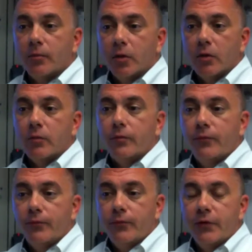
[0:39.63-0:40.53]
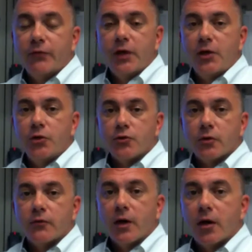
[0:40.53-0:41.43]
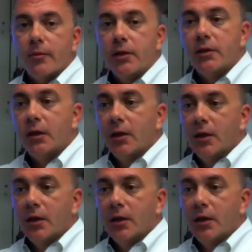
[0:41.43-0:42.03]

little 15 user environment